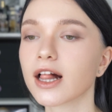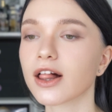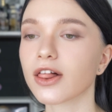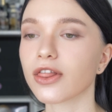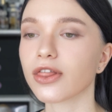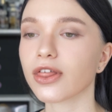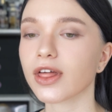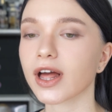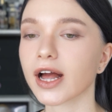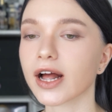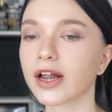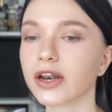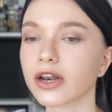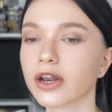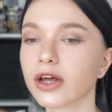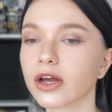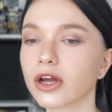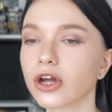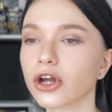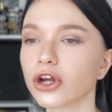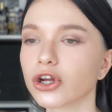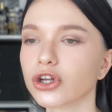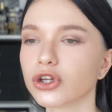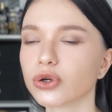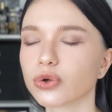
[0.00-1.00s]
then
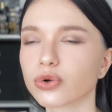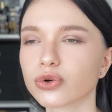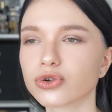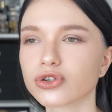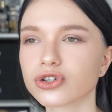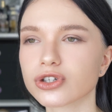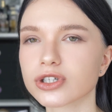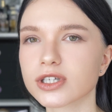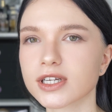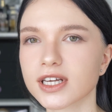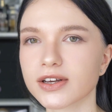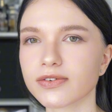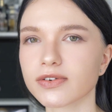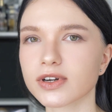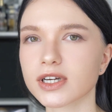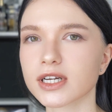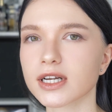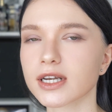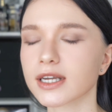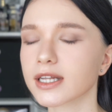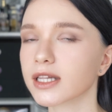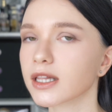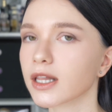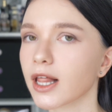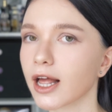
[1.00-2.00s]
you could just give it a
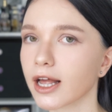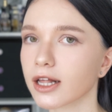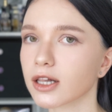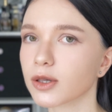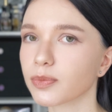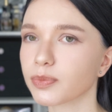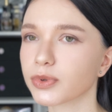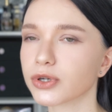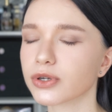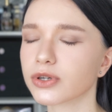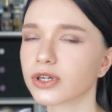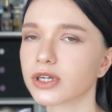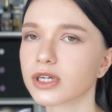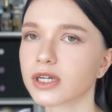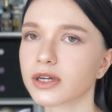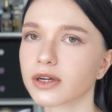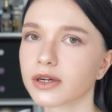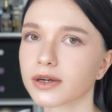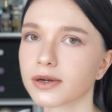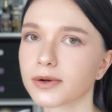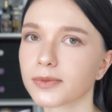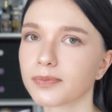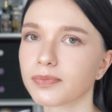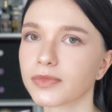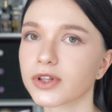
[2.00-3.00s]
little help in
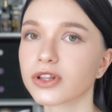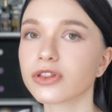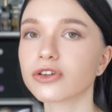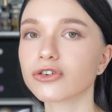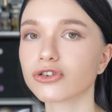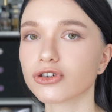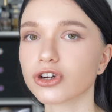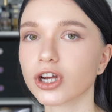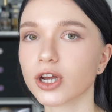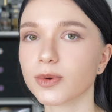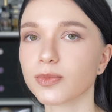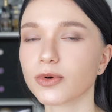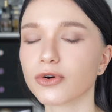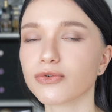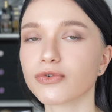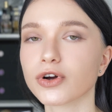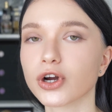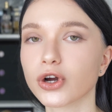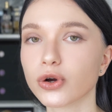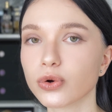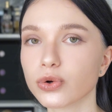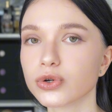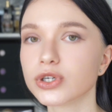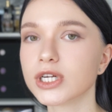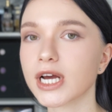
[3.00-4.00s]
the shape of a
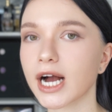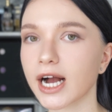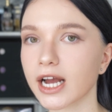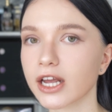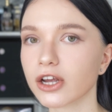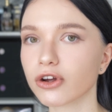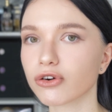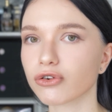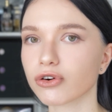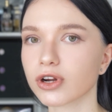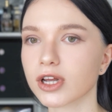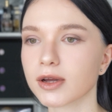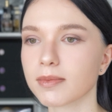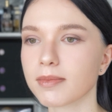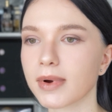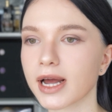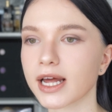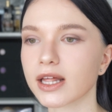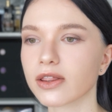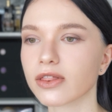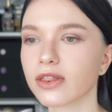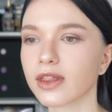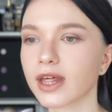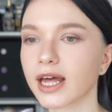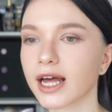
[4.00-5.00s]
good eye cream
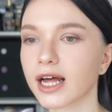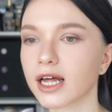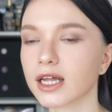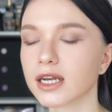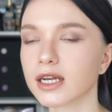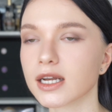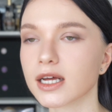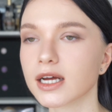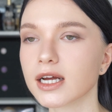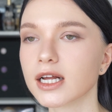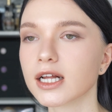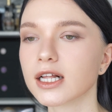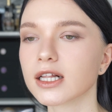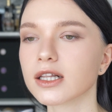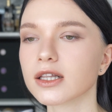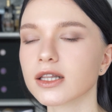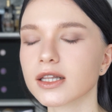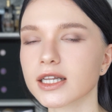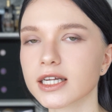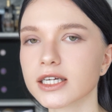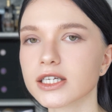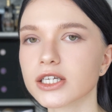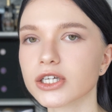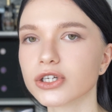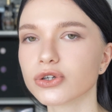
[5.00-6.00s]
and then
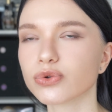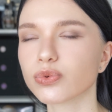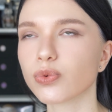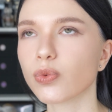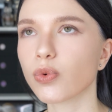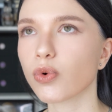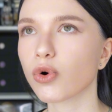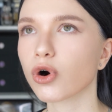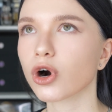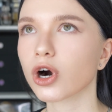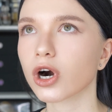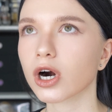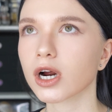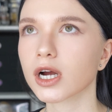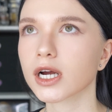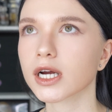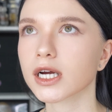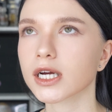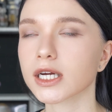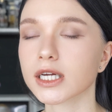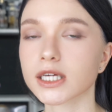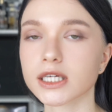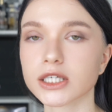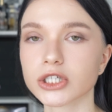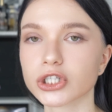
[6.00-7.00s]
let it work
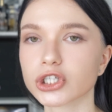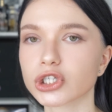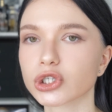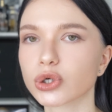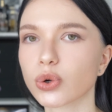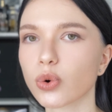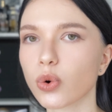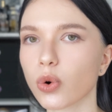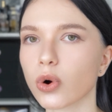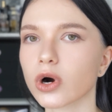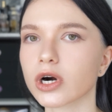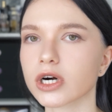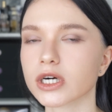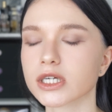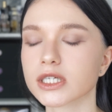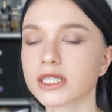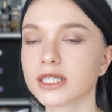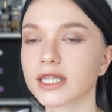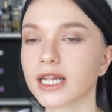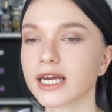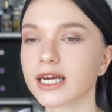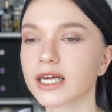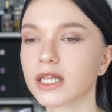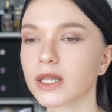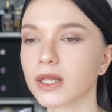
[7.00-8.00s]
its course,
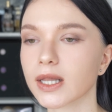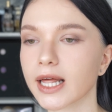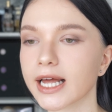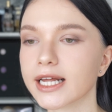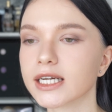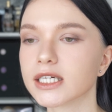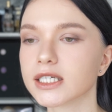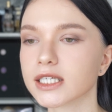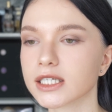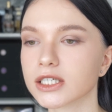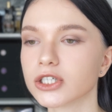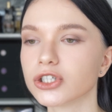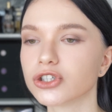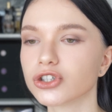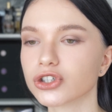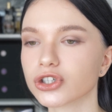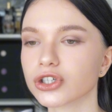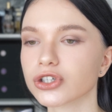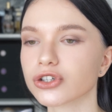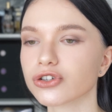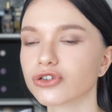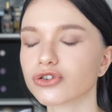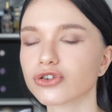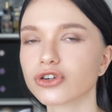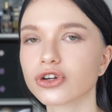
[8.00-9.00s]
like let it
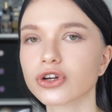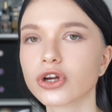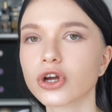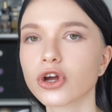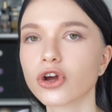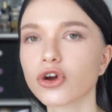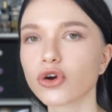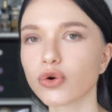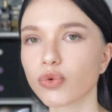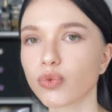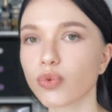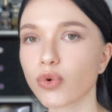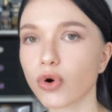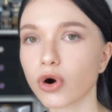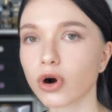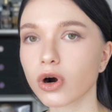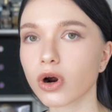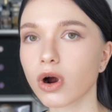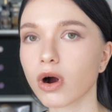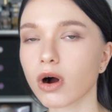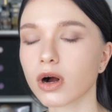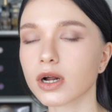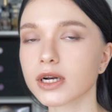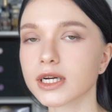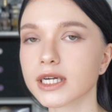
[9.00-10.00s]
just
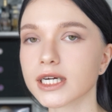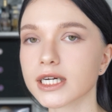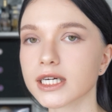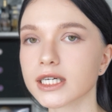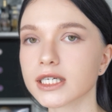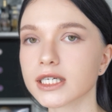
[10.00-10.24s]
work on